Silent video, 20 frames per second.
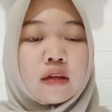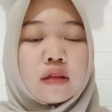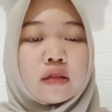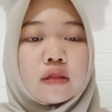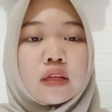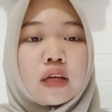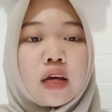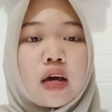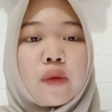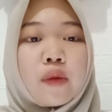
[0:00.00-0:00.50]

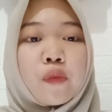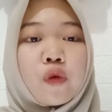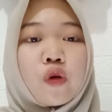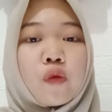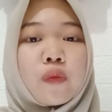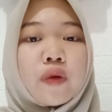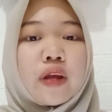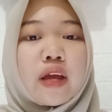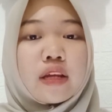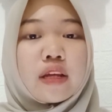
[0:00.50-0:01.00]
the
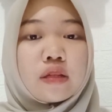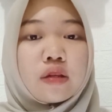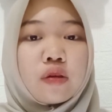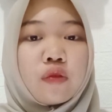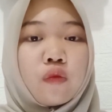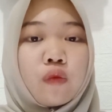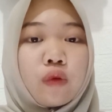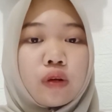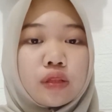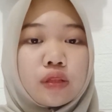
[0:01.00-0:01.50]
appropriate
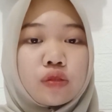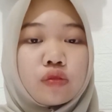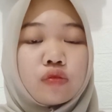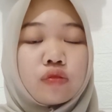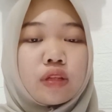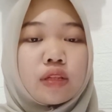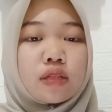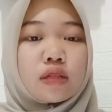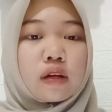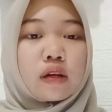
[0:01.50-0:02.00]
word
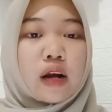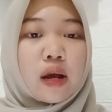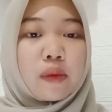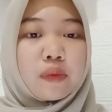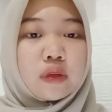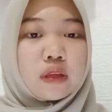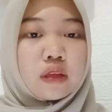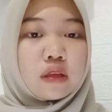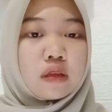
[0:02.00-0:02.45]
to describe